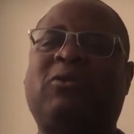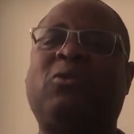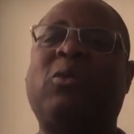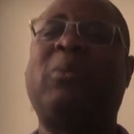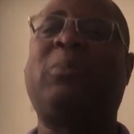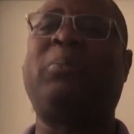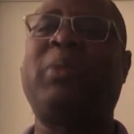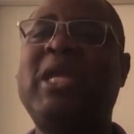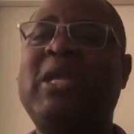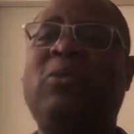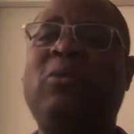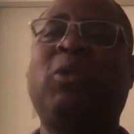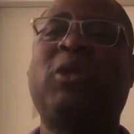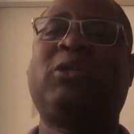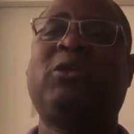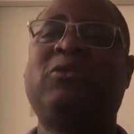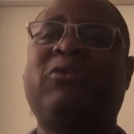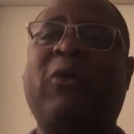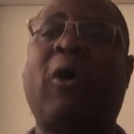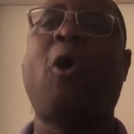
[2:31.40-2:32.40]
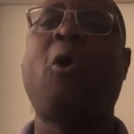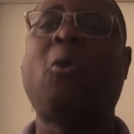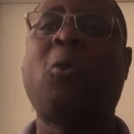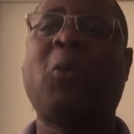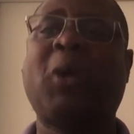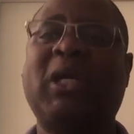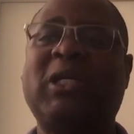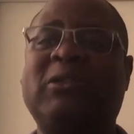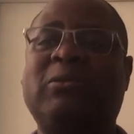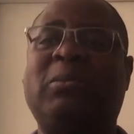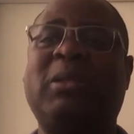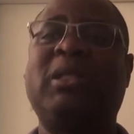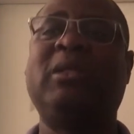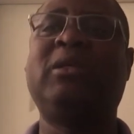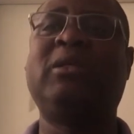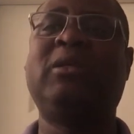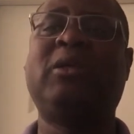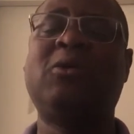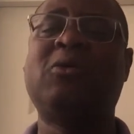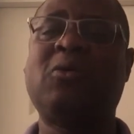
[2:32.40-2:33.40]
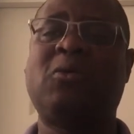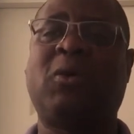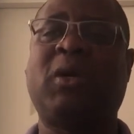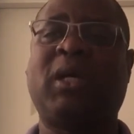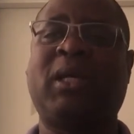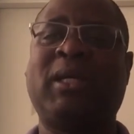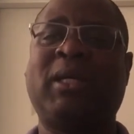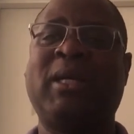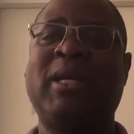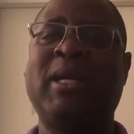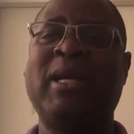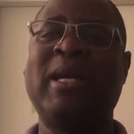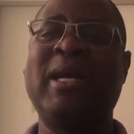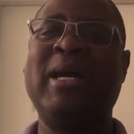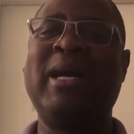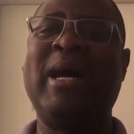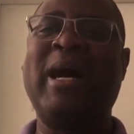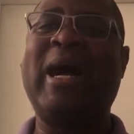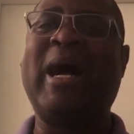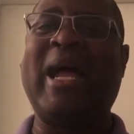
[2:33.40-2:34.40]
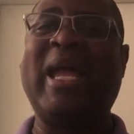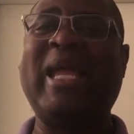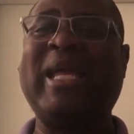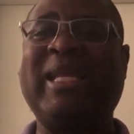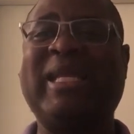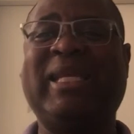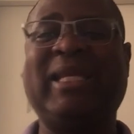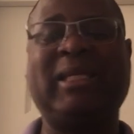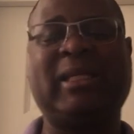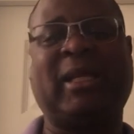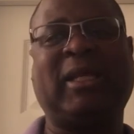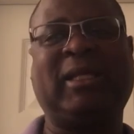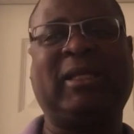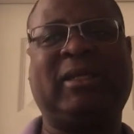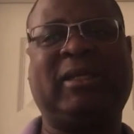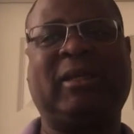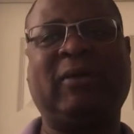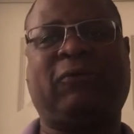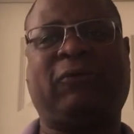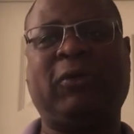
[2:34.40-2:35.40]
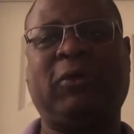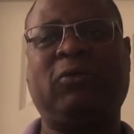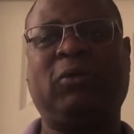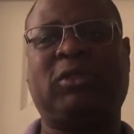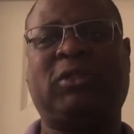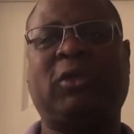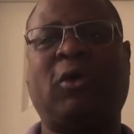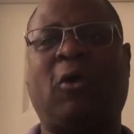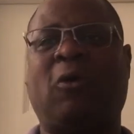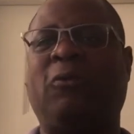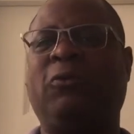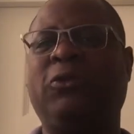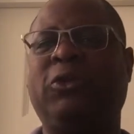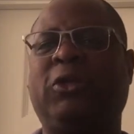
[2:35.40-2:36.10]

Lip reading: repeat what you've always been doing and get a different result.